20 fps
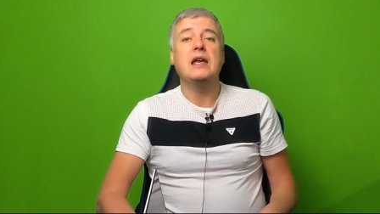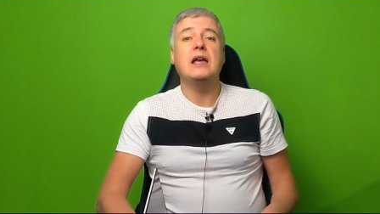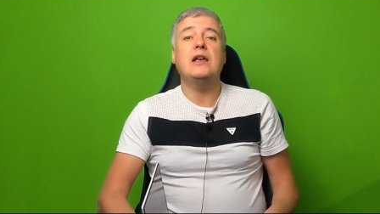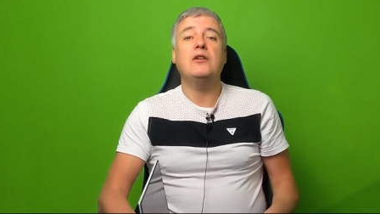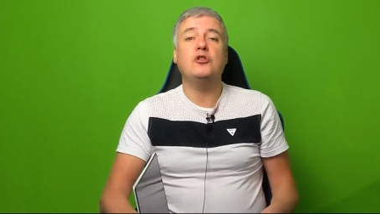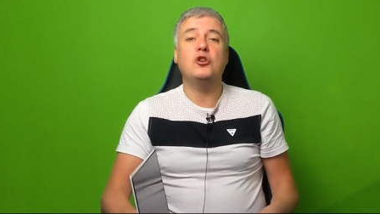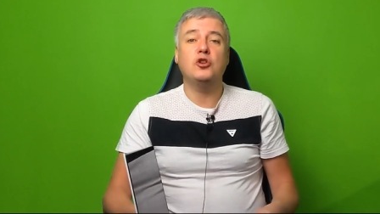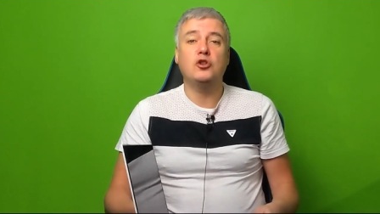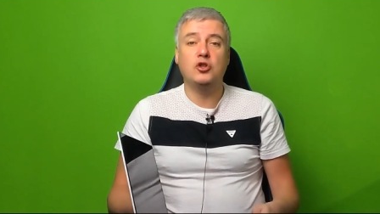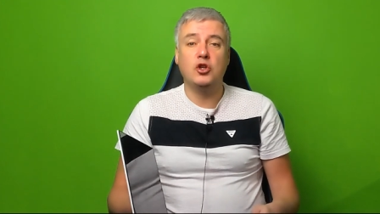
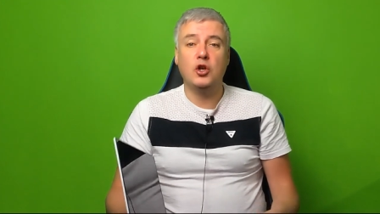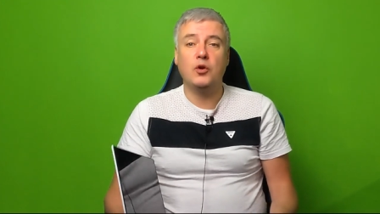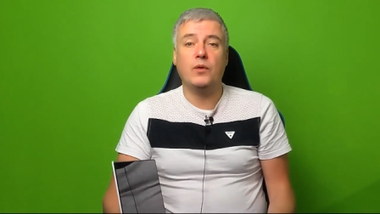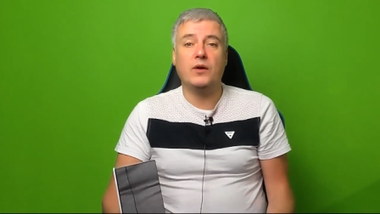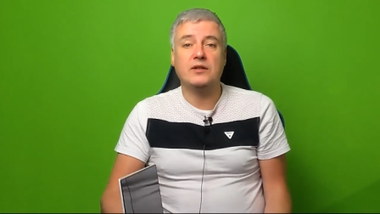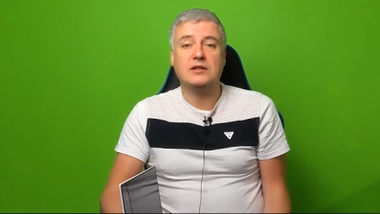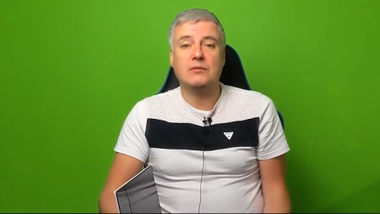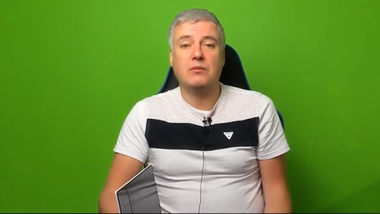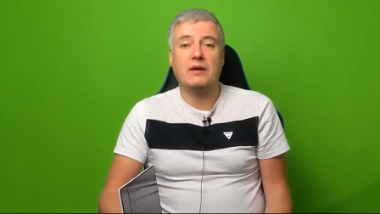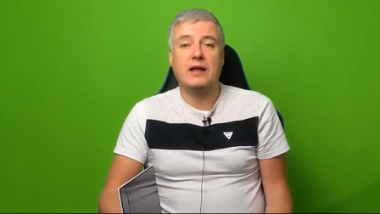If you do
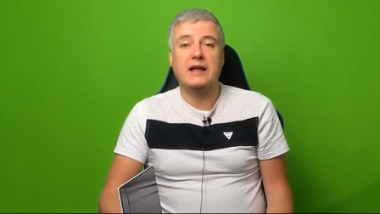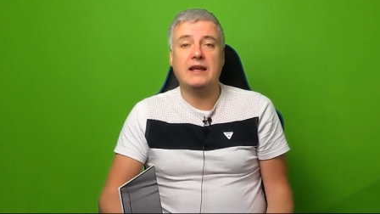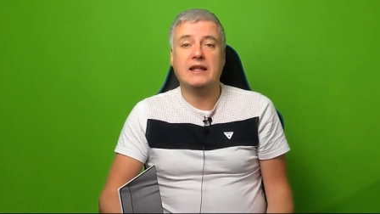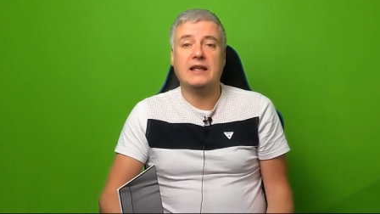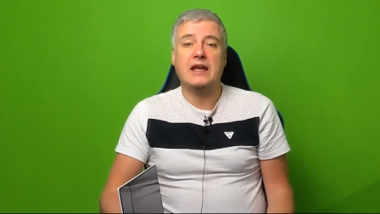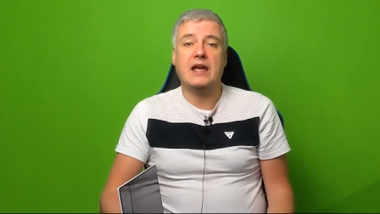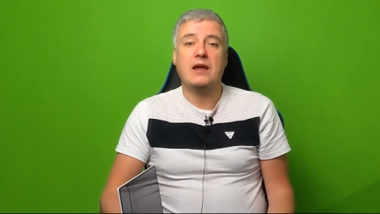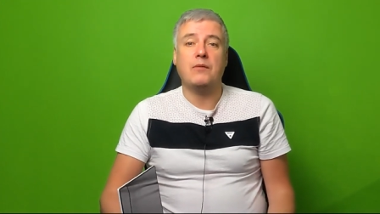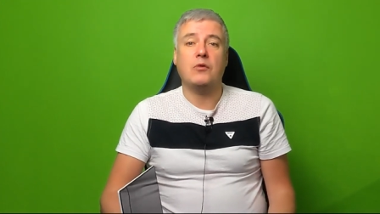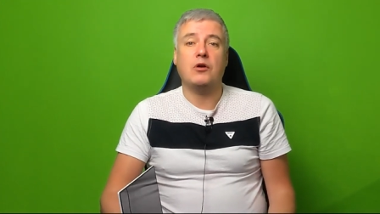want to play the
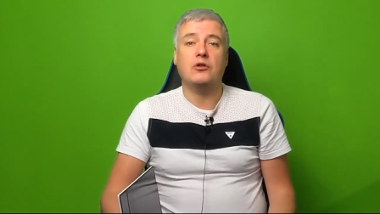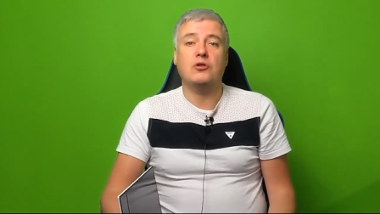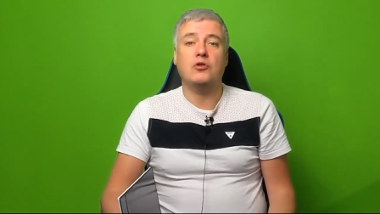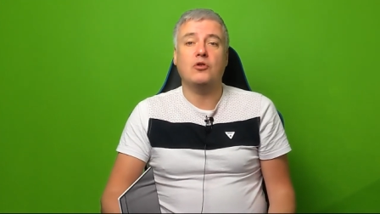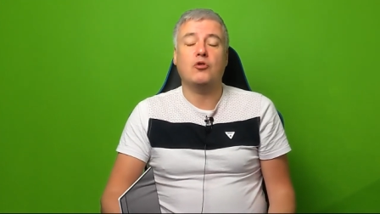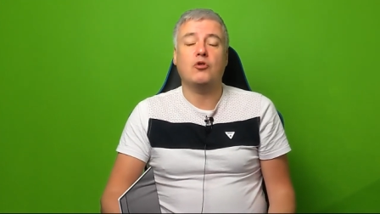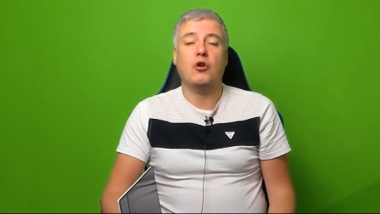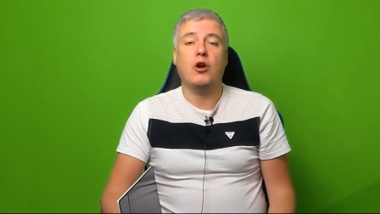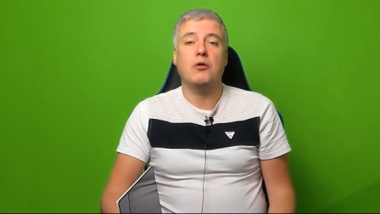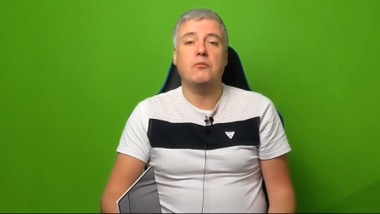game on
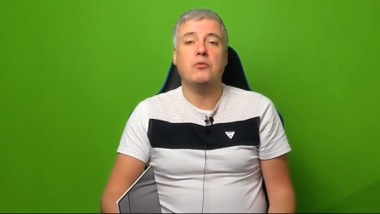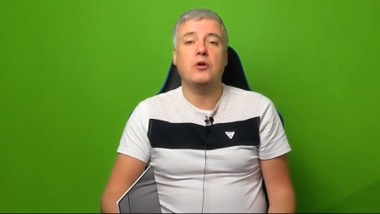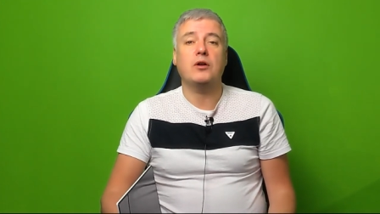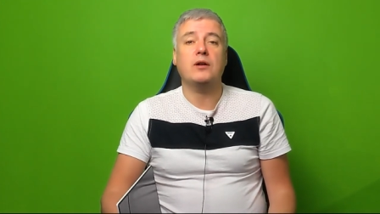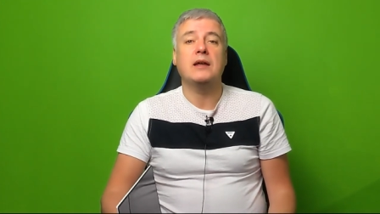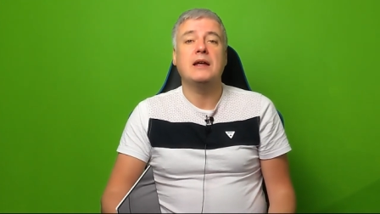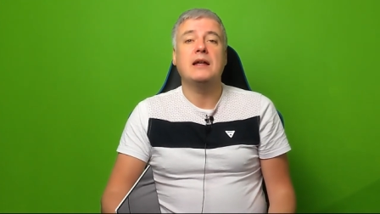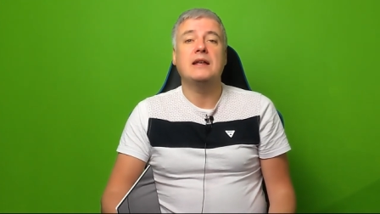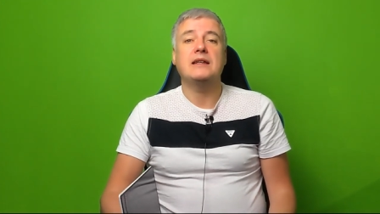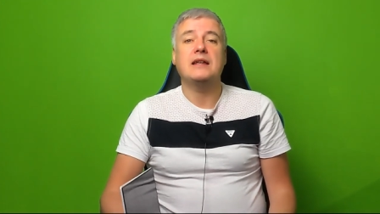your
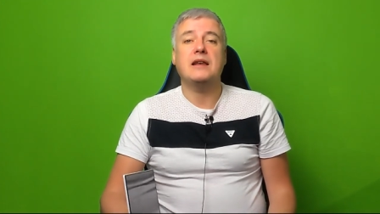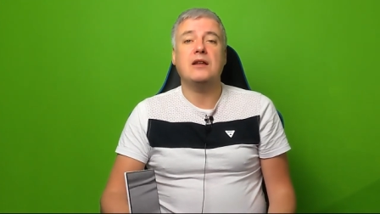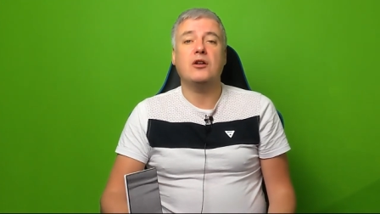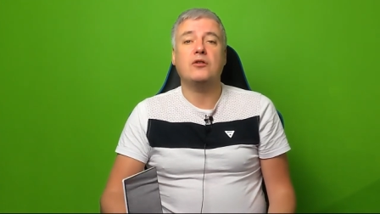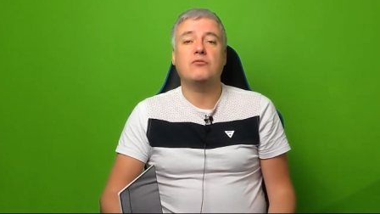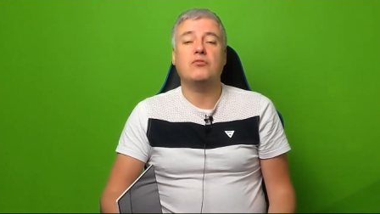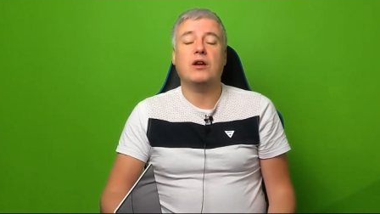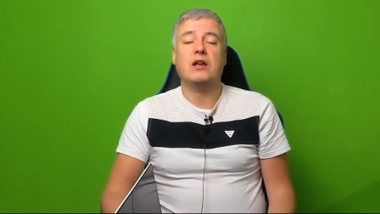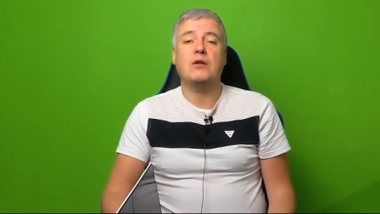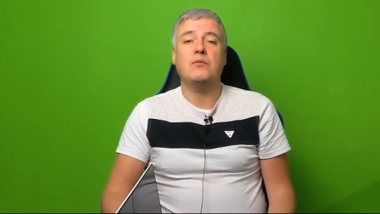Chromebook, then
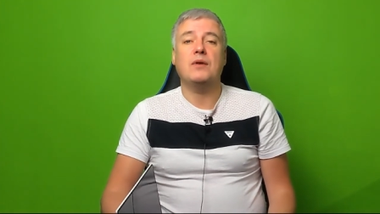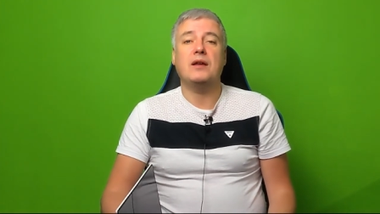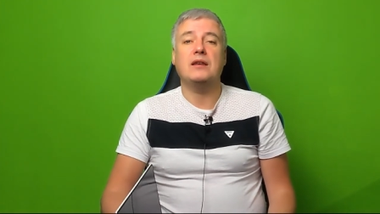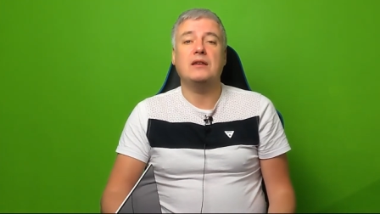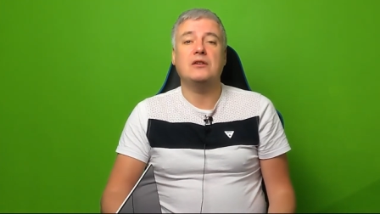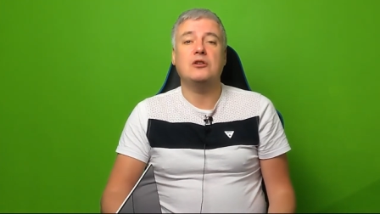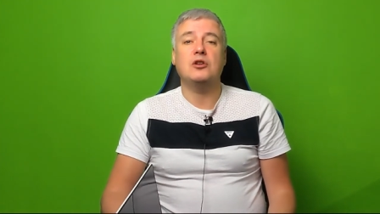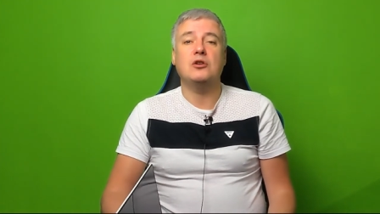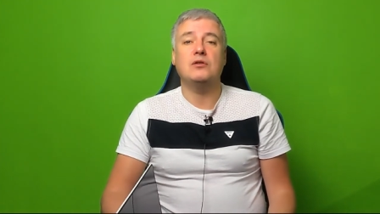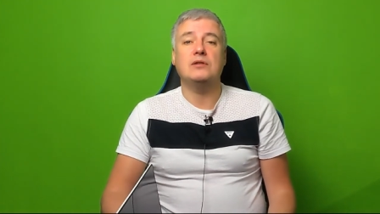I'd
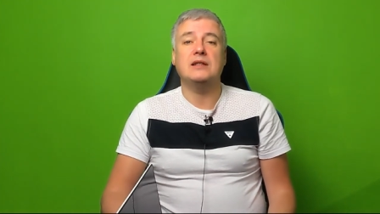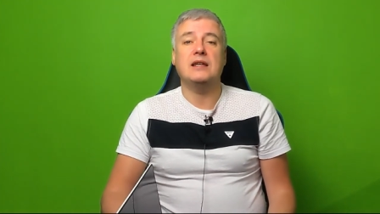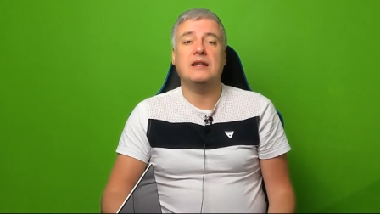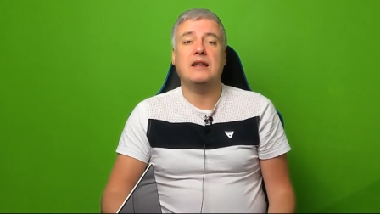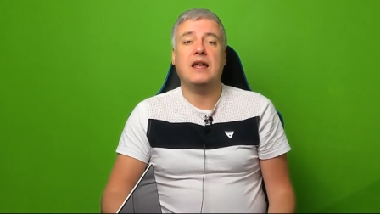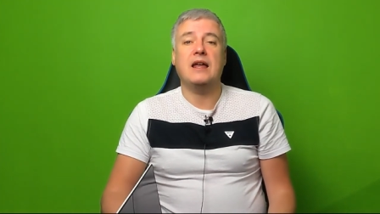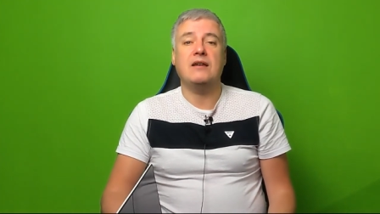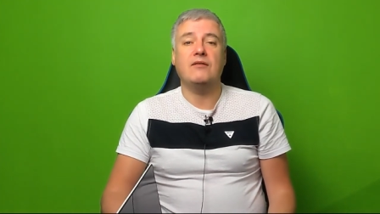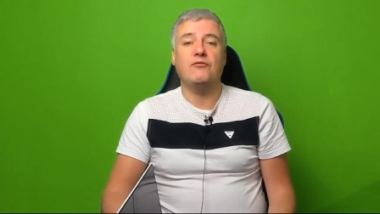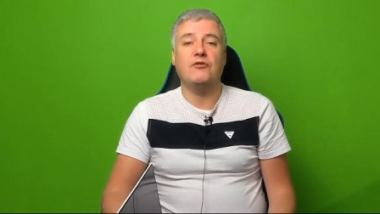recommend using
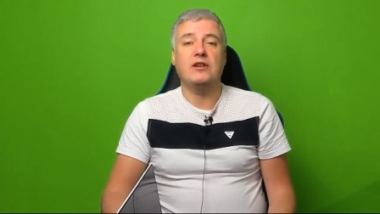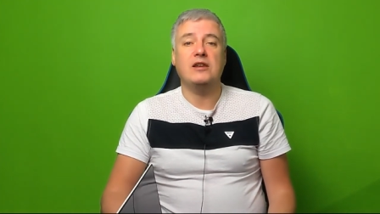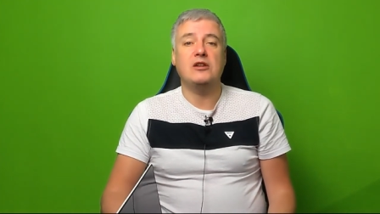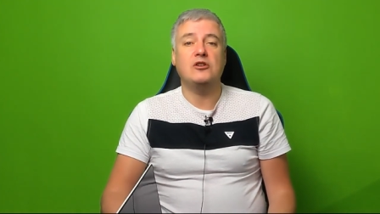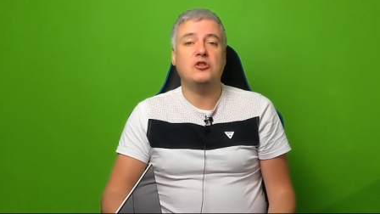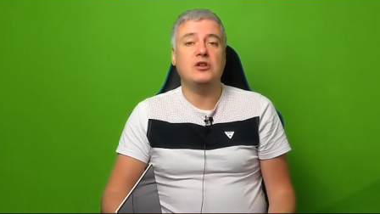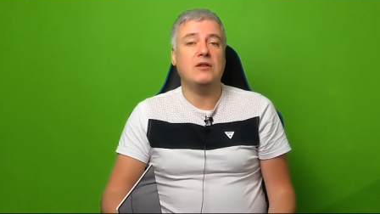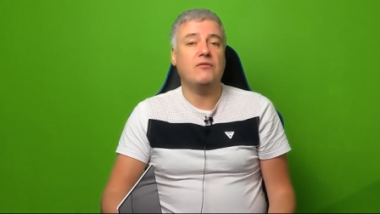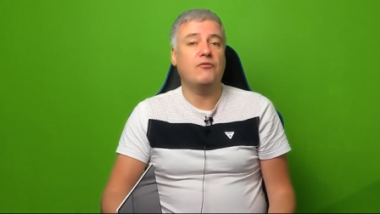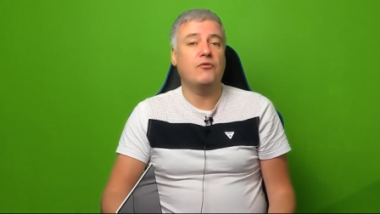Nvidia
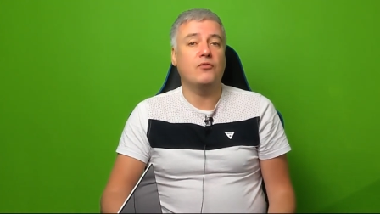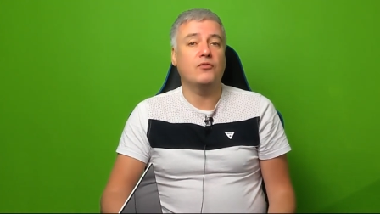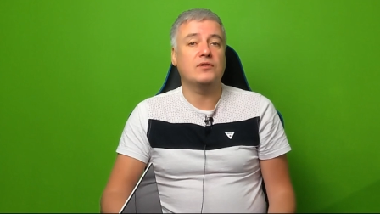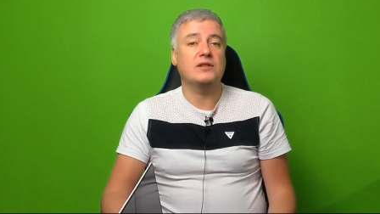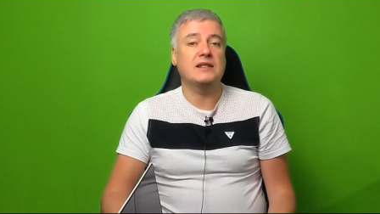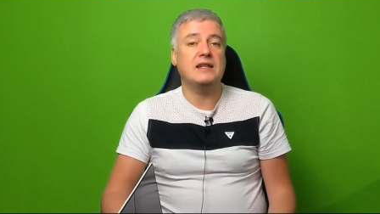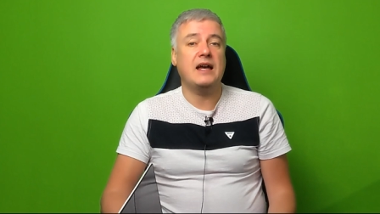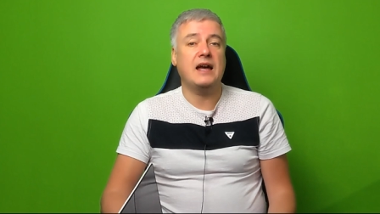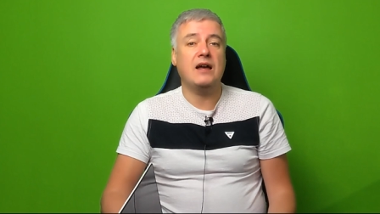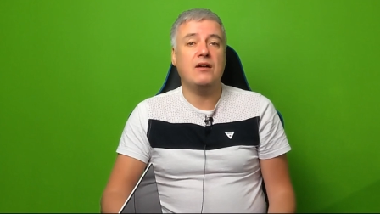
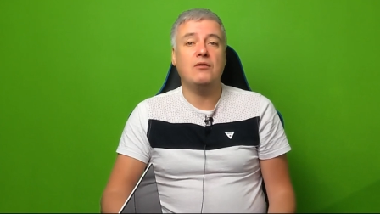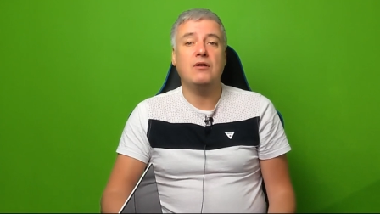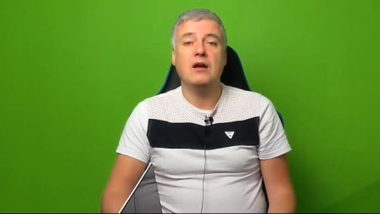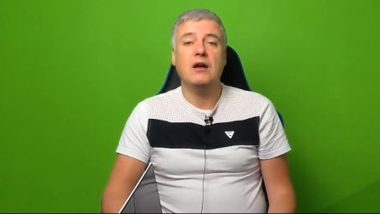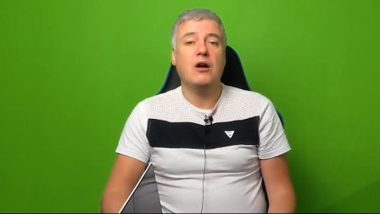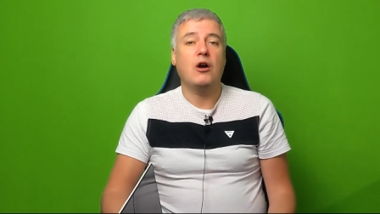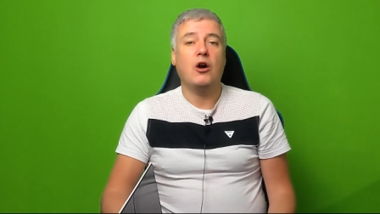GeForce Now.